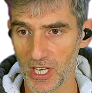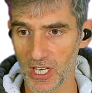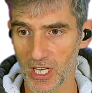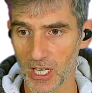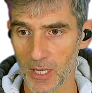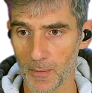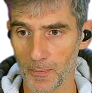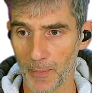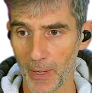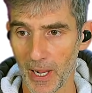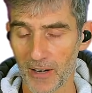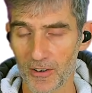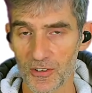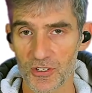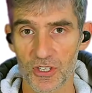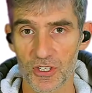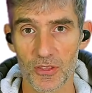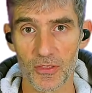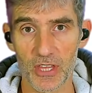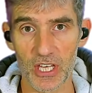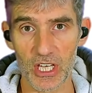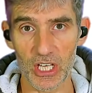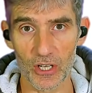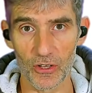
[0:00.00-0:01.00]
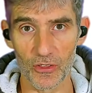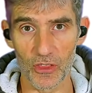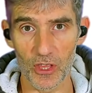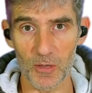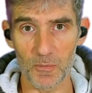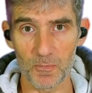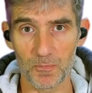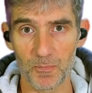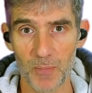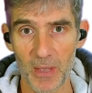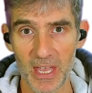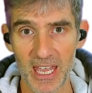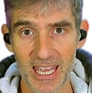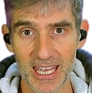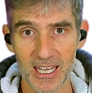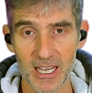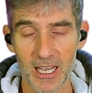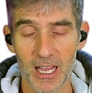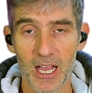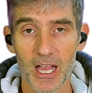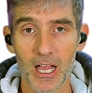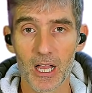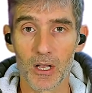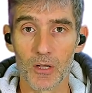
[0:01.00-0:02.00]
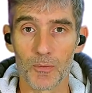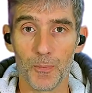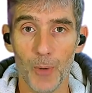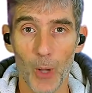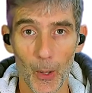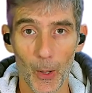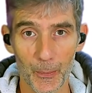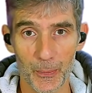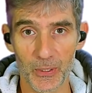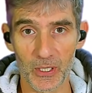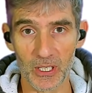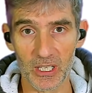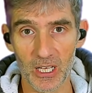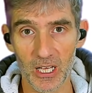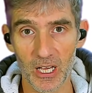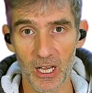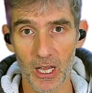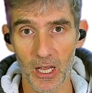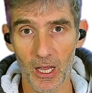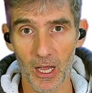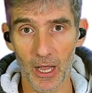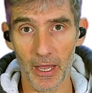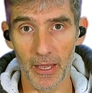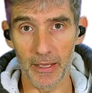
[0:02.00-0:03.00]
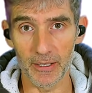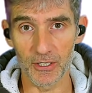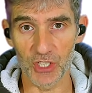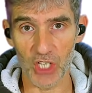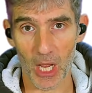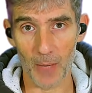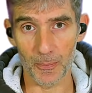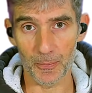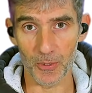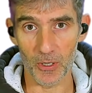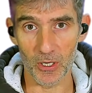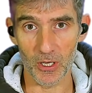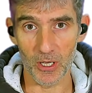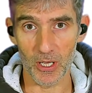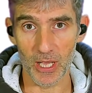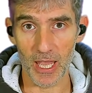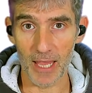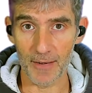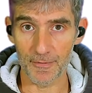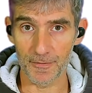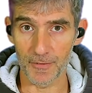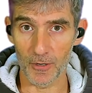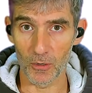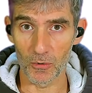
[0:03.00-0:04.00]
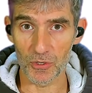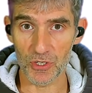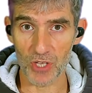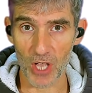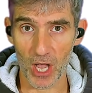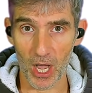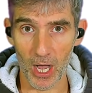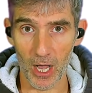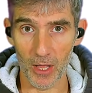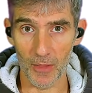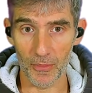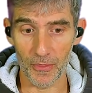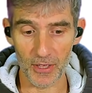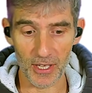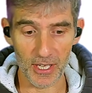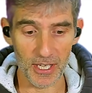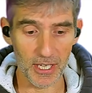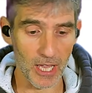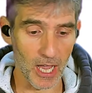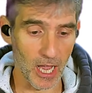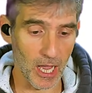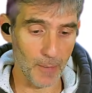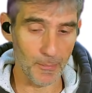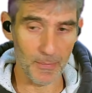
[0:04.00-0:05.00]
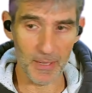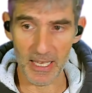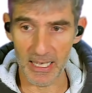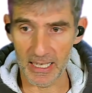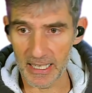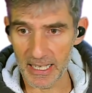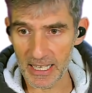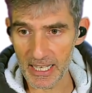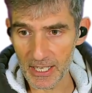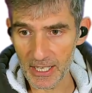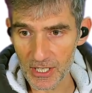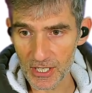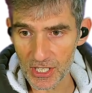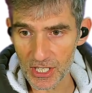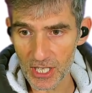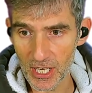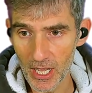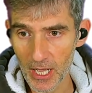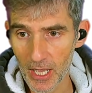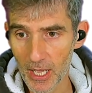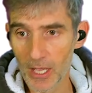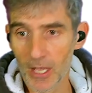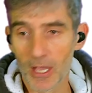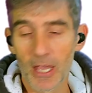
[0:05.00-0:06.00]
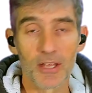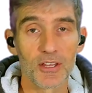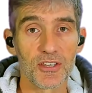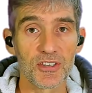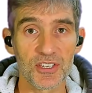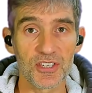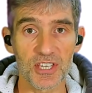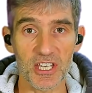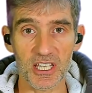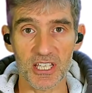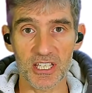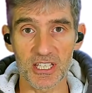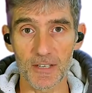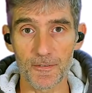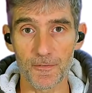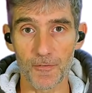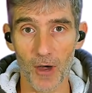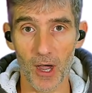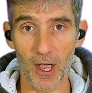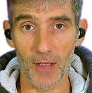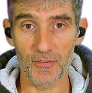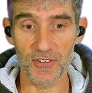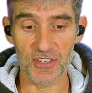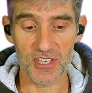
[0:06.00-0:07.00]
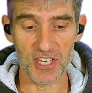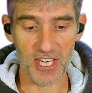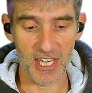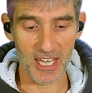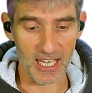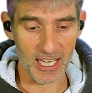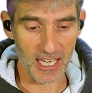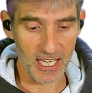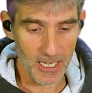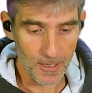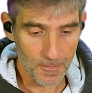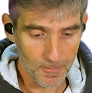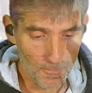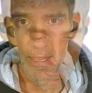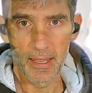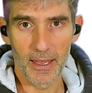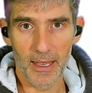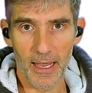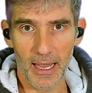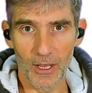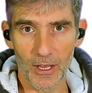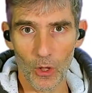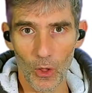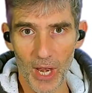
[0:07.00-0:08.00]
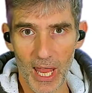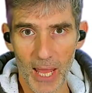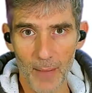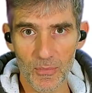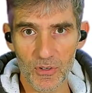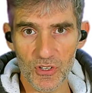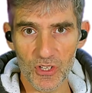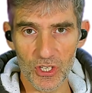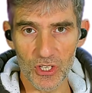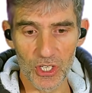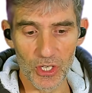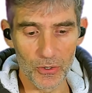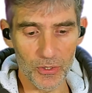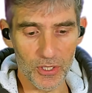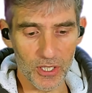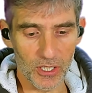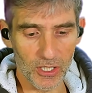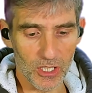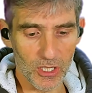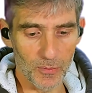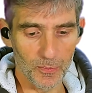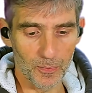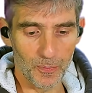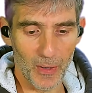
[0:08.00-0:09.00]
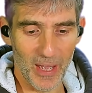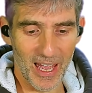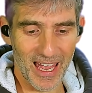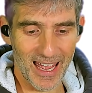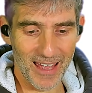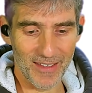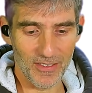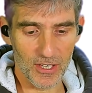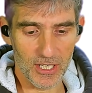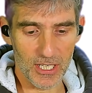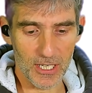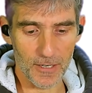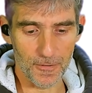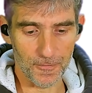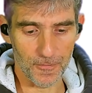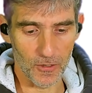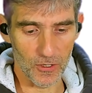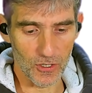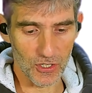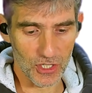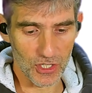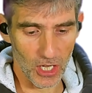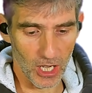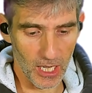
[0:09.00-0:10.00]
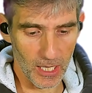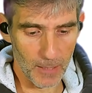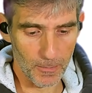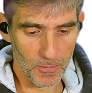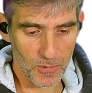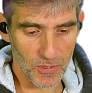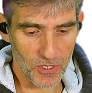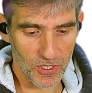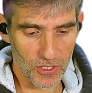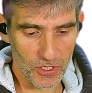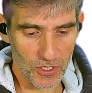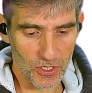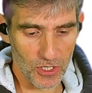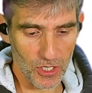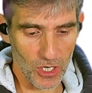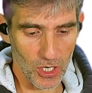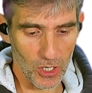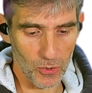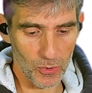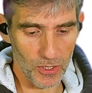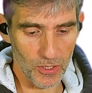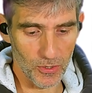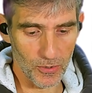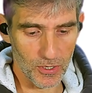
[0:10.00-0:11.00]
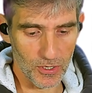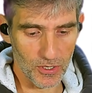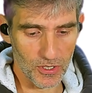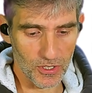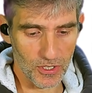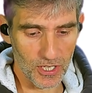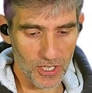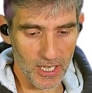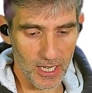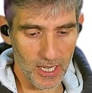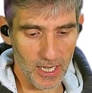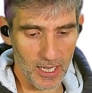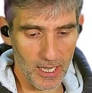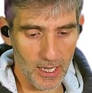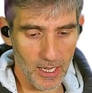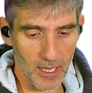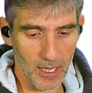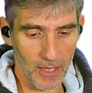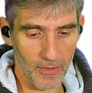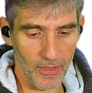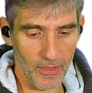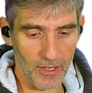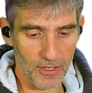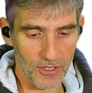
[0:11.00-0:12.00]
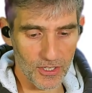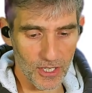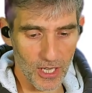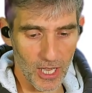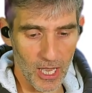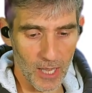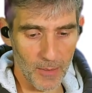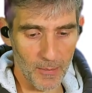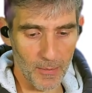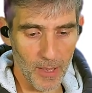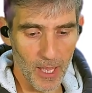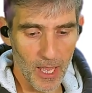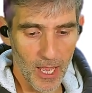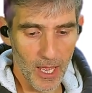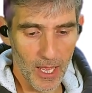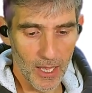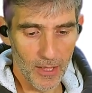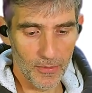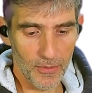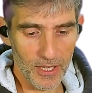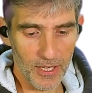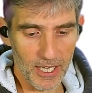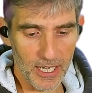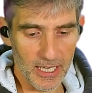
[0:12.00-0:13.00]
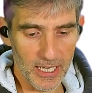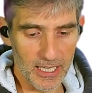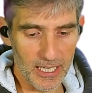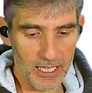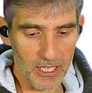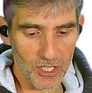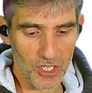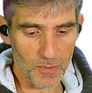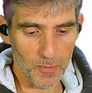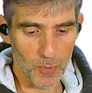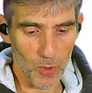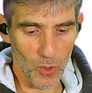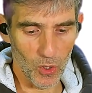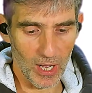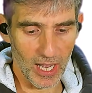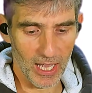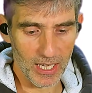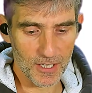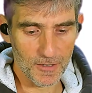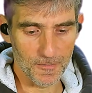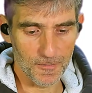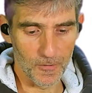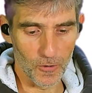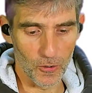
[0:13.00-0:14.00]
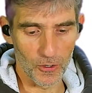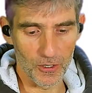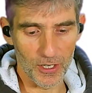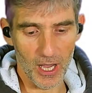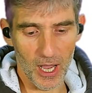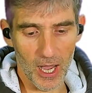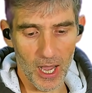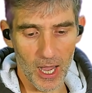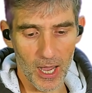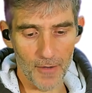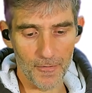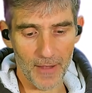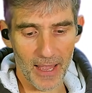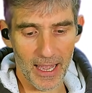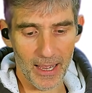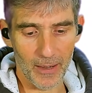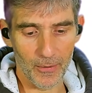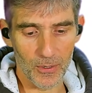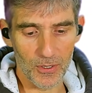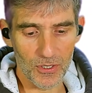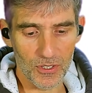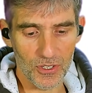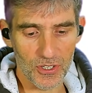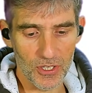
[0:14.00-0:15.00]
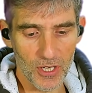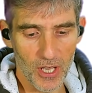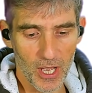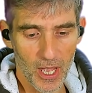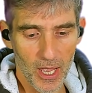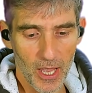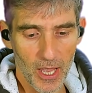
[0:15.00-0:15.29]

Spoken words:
a comparison. The other big popular Jabra headphones are the Elite 65T. And on Amazon, you can compare the different types. So you can see here that the Elite Sport has 4.5 hours